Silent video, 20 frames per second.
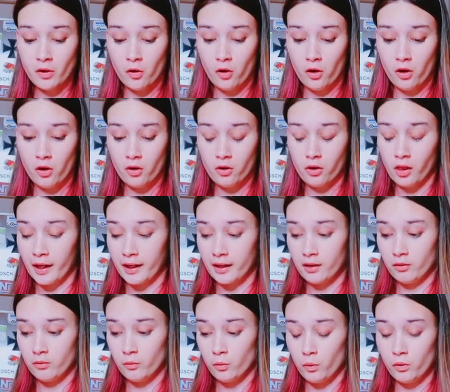to like
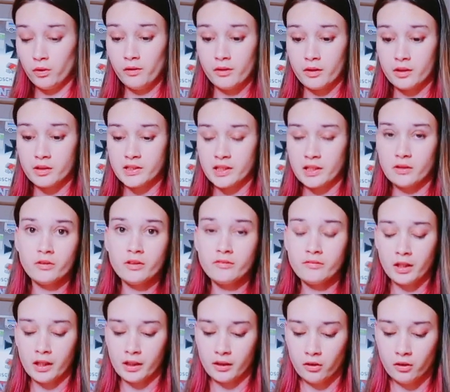order this. I don't even
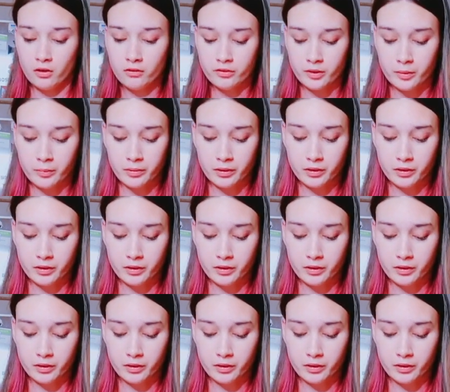like coffee,